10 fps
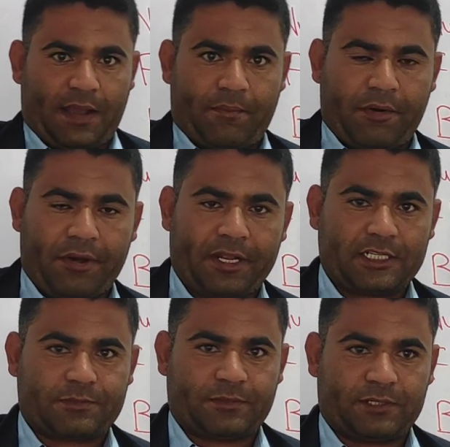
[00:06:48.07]

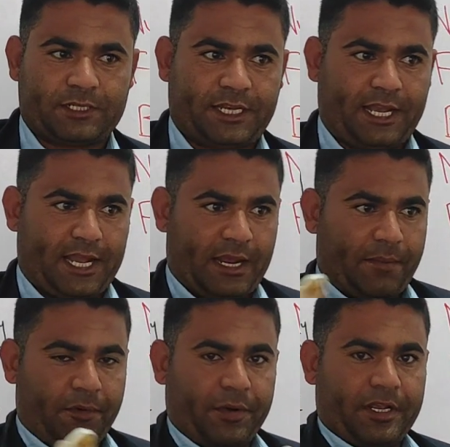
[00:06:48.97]
Americans building, and
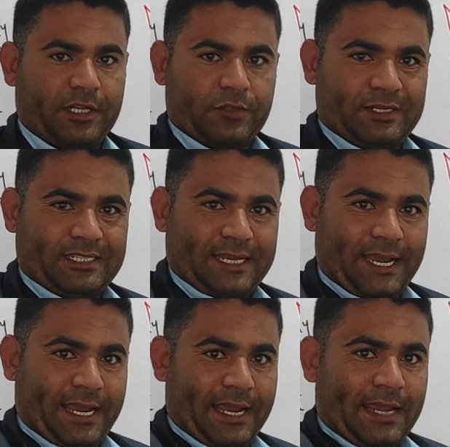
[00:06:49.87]
Americans will
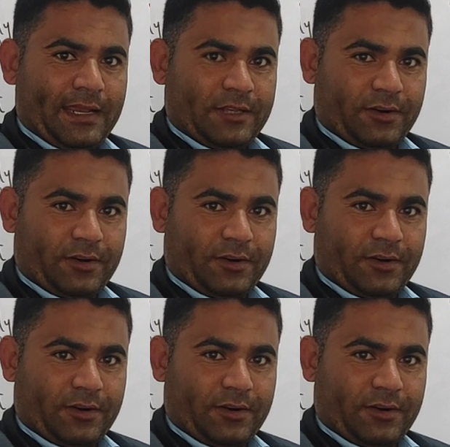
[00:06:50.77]
say,